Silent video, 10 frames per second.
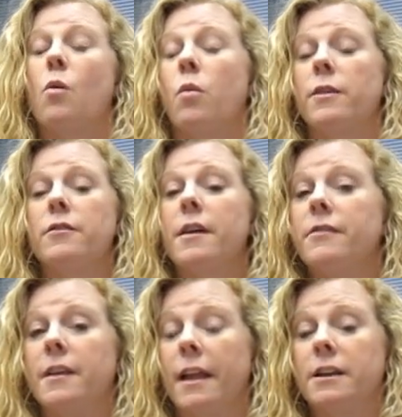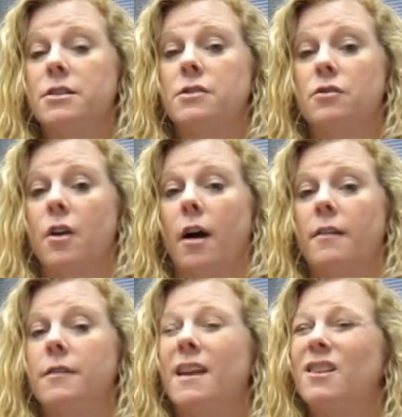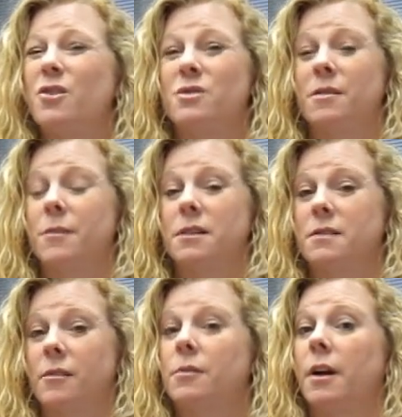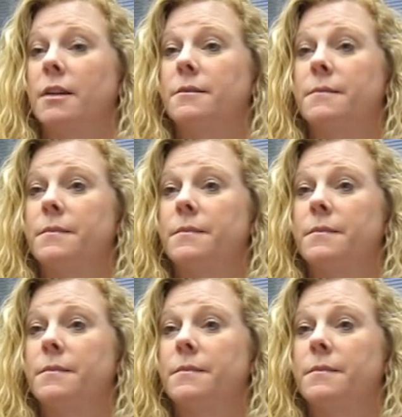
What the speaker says: Whether they feel anxious or not, they know something's not right.